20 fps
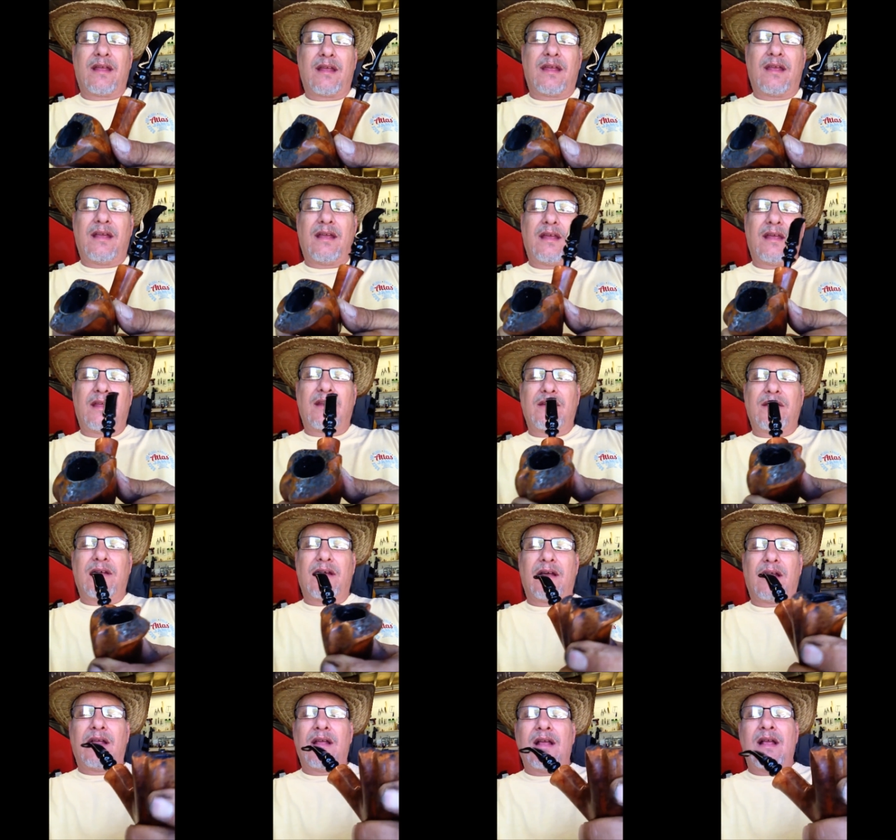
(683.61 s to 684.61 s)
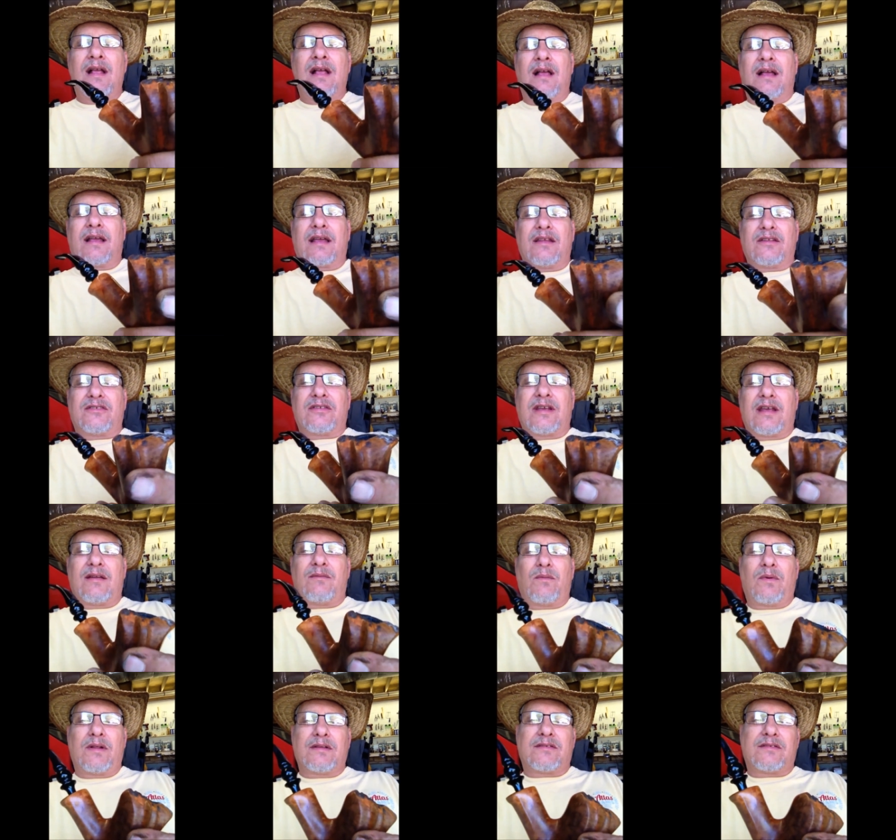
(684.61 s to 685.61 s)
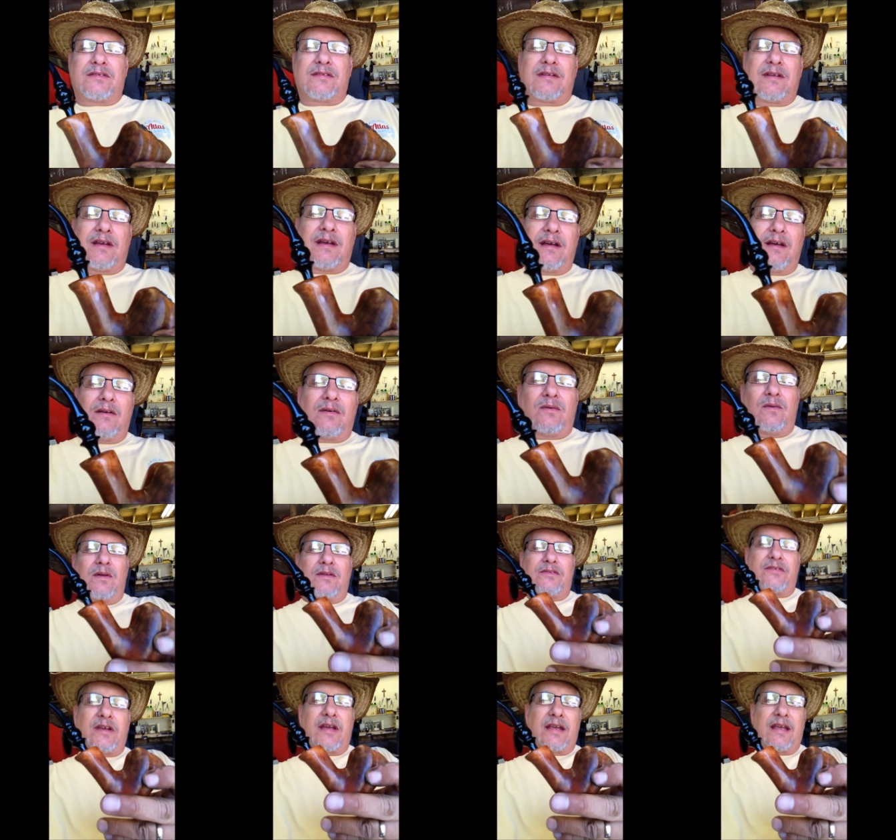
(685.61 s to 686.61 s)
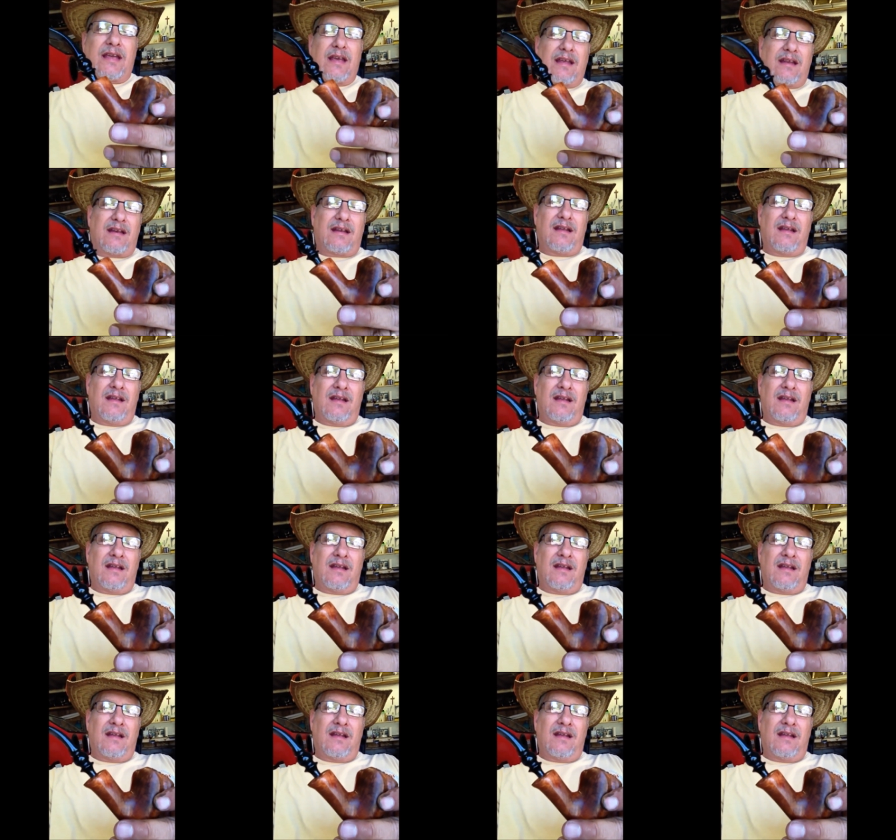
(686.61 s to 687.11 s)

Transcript: And like I said, once I get